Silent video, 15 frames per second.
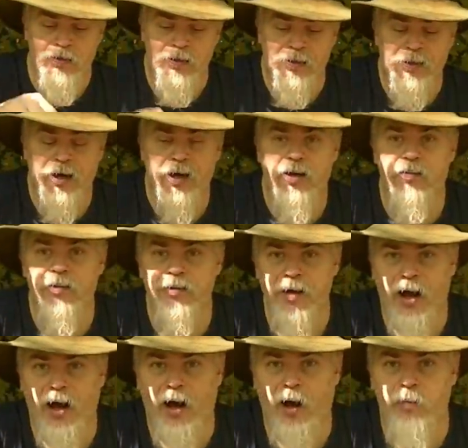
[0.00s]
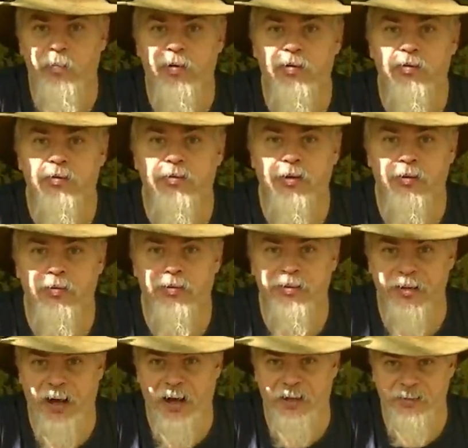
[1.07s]
you cut the top to the
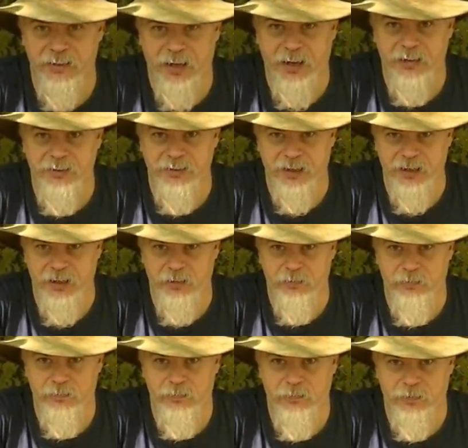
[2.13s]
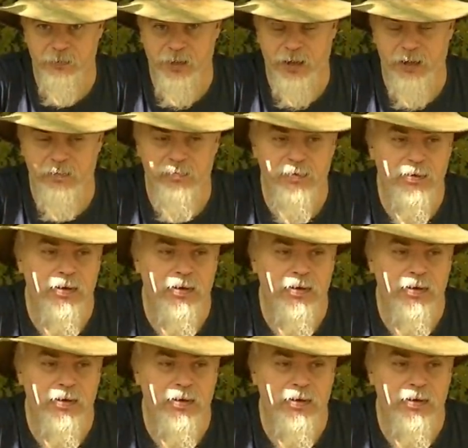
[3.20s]
size that I said, okay?